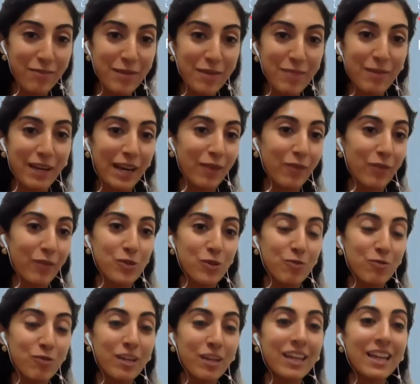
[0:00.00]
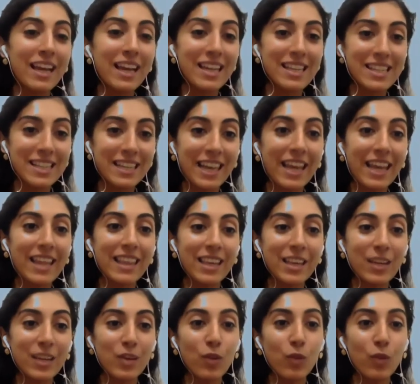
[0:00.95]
But I also realized again that, you know,